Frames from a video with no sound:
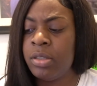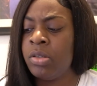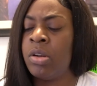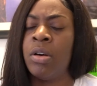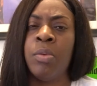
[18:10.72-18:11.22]

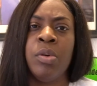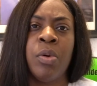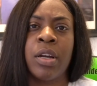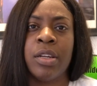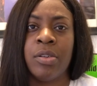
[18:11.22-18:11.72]
you know, and we
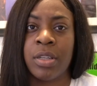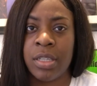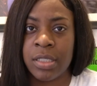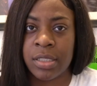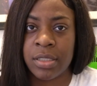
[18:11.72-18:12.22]
working on the
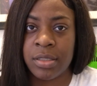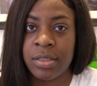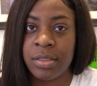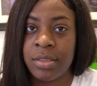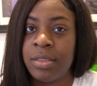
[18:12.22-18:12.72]
cussing.
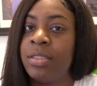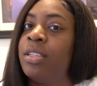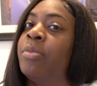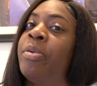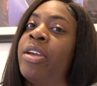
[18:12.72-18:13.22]

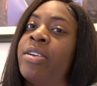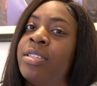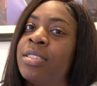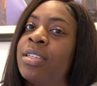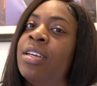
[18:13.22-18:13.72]
To the
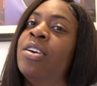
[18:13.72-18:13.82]
parents